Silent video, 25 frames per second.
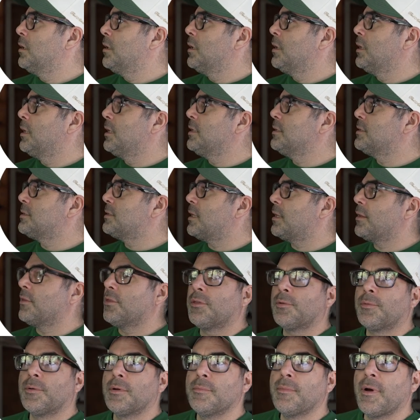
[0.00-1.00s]
He
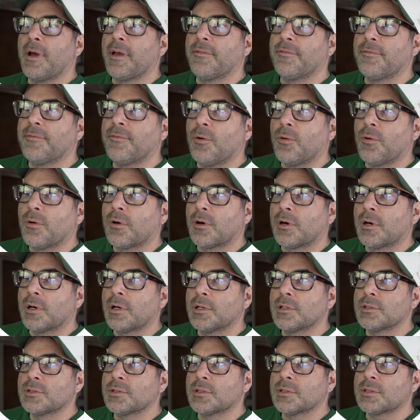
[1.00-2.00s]
said 3 by
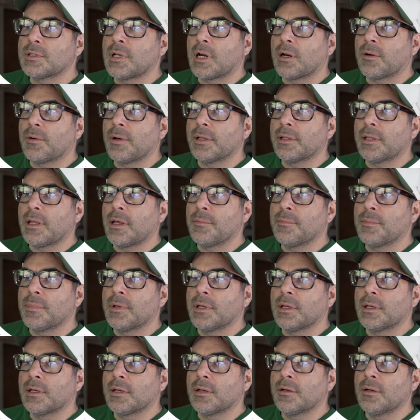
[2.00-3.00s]
4, so it's not quite that
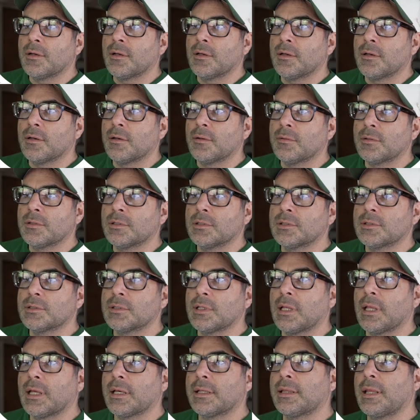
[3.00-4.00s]
big. I'll just
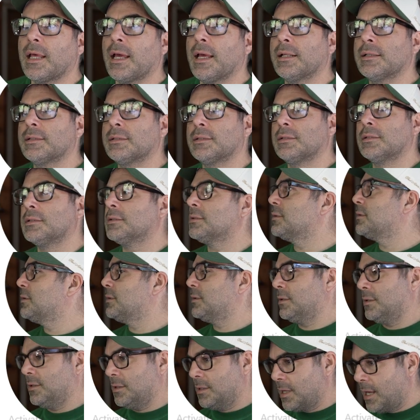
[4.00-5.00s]
say like that.
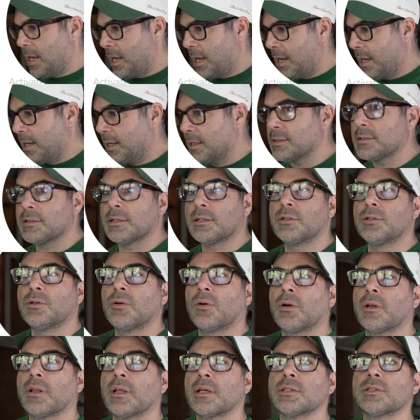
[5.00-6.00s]
And that has a
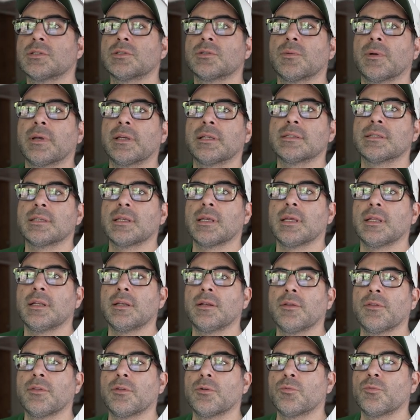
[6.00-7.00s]
door that swings
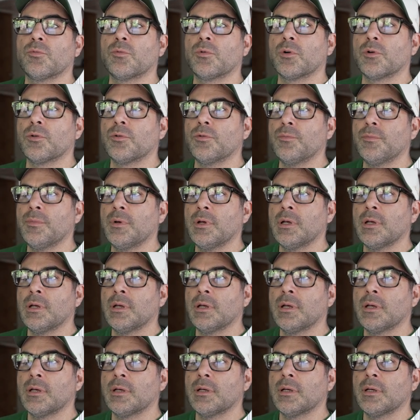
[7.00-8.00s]
into the room.
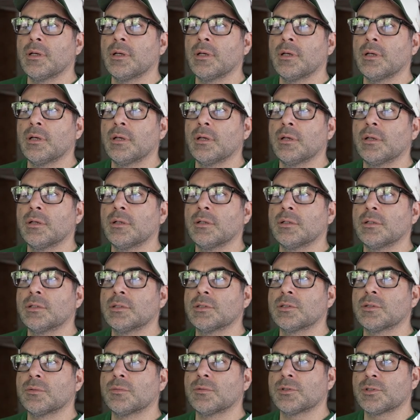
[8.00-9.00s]

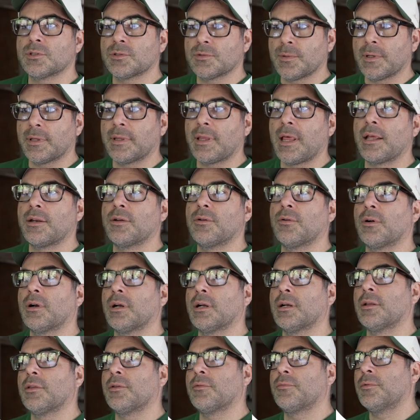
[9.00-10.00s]
So we'll swing that door
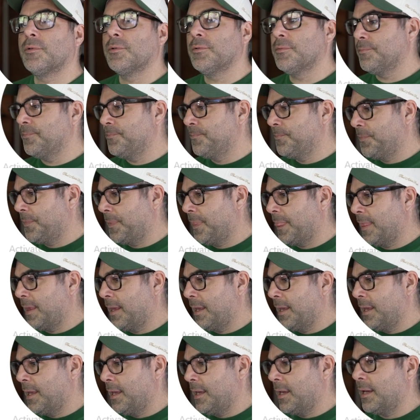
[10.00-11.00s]
into the room.
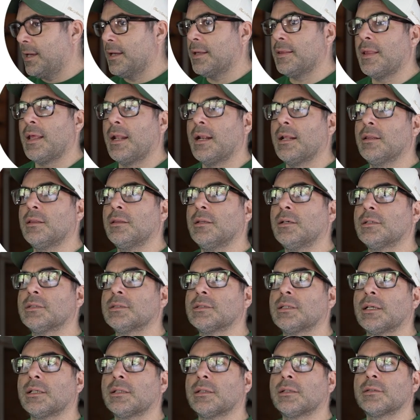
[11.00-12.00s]
And then it
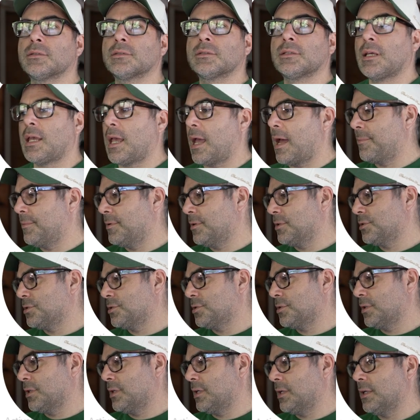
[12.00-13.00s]
looks like there's
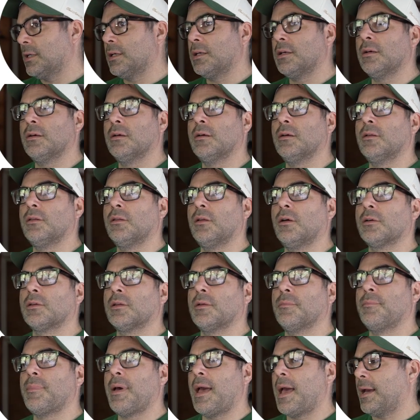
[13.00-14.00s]
cabinetry along
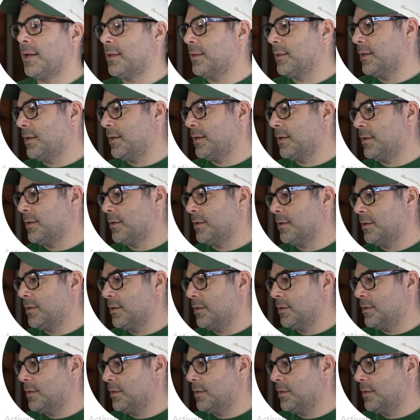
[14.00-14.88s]
the back there.